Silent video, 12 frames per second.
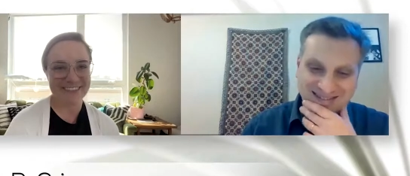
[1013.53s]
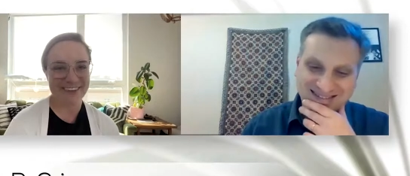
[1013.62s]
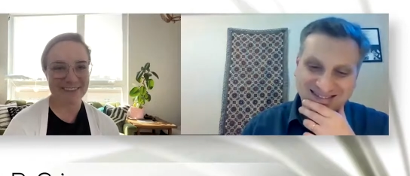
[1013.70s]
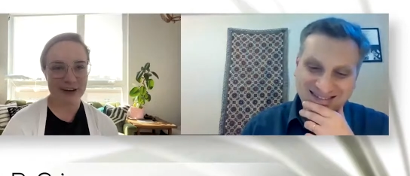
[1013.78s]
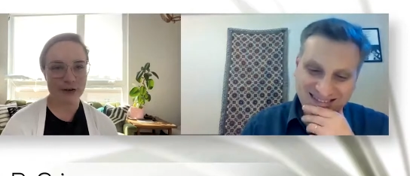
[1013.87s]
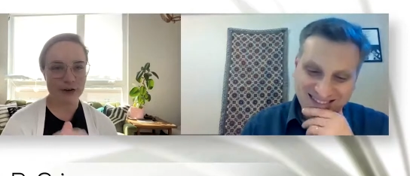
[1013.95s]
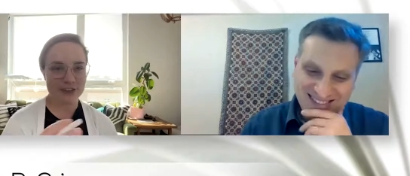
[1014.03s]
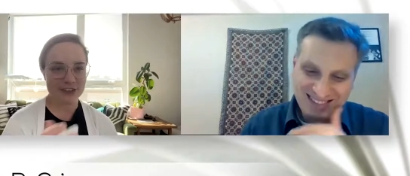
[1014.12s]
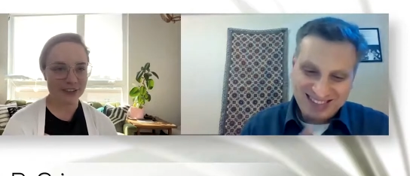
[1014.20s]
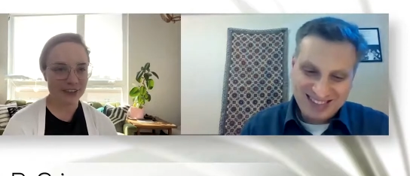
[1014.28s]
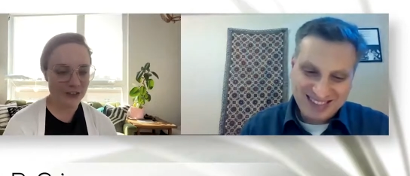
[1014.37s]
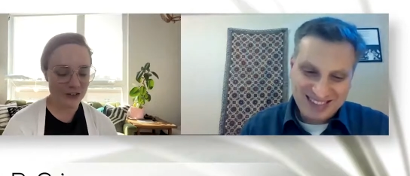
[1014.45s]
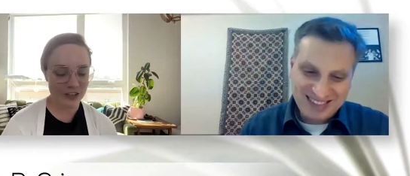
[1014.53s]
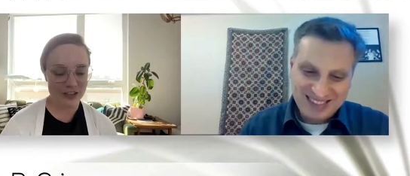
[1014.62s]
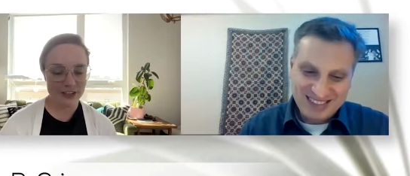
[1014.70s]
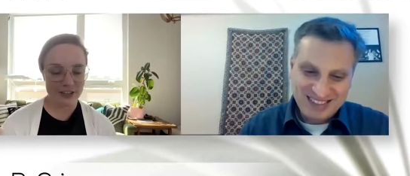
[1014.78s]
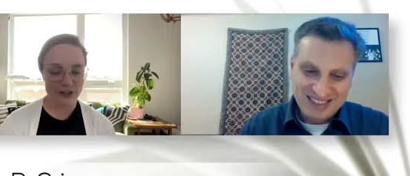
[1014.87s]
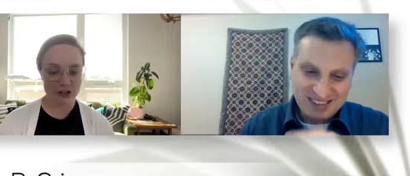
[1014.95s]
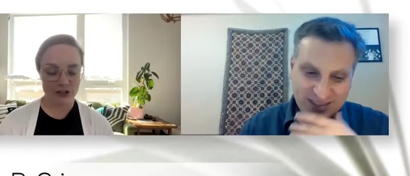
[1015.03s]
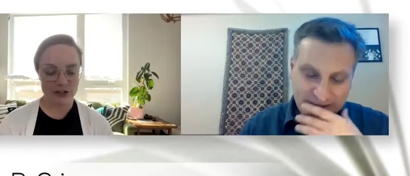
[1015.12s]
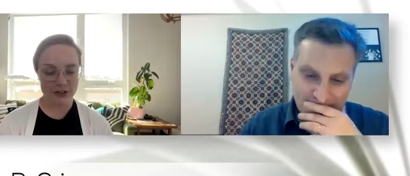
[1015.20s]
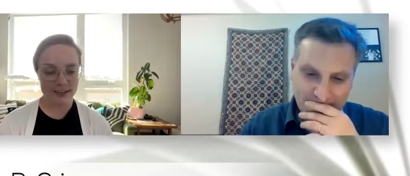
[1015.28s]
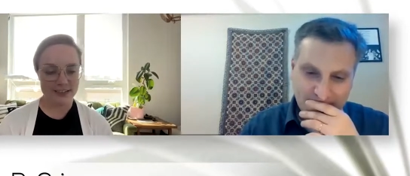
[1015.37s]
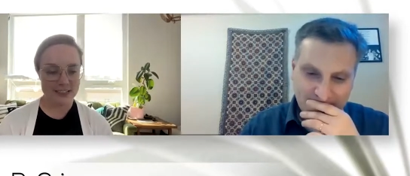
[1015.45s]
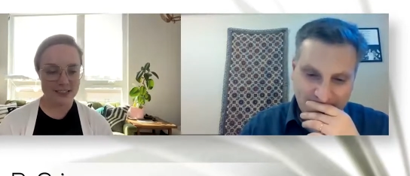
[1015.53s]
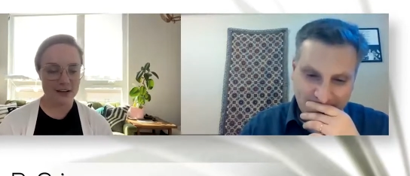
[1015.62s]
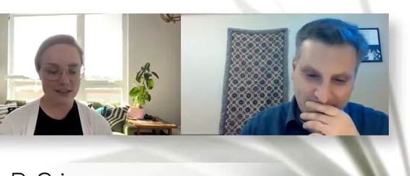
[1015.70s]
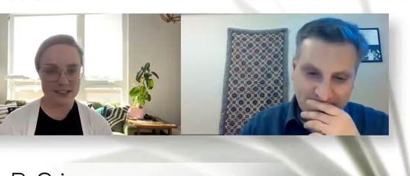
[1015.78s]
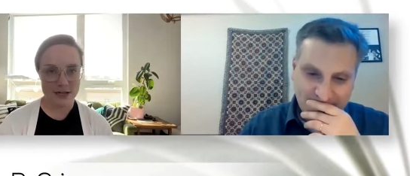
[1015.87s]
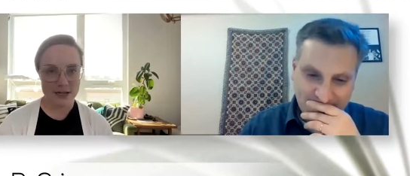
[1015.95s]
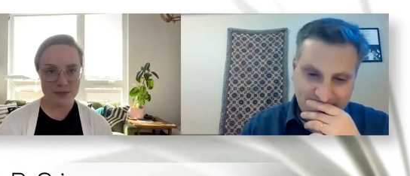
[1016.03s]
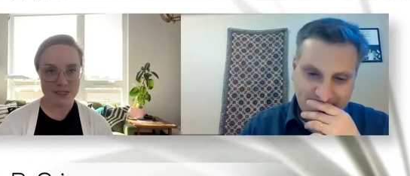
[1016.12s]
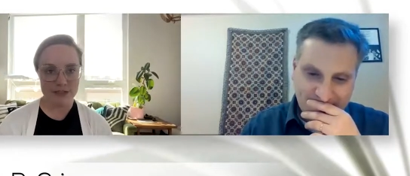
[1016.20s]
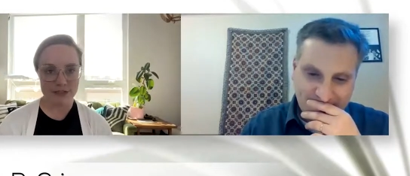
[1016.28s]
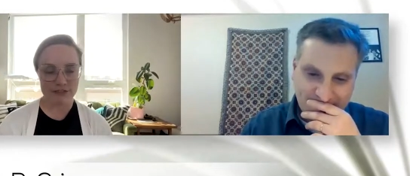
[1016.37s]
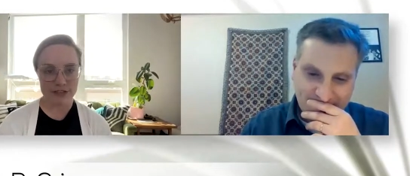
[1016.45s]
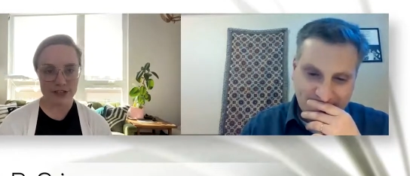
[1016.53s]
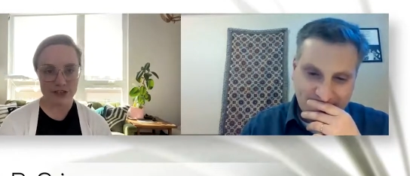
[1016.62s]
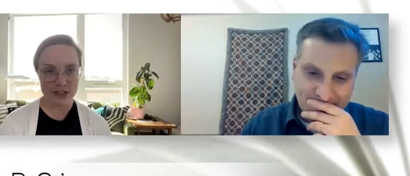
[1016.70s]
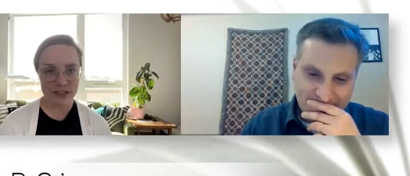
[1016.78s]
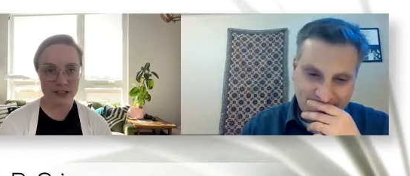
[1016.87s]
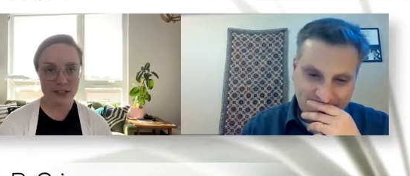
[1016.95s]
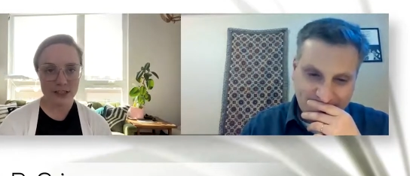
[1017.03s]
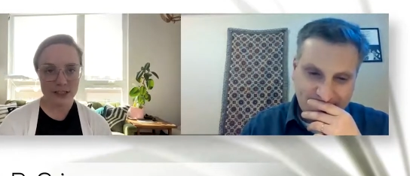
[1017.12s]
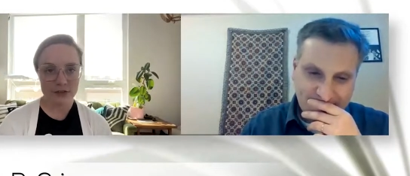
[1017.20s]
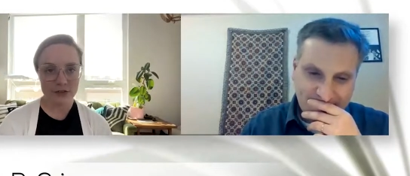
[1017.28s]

Speaker 1: about articulation, genre, these concepts, the friction,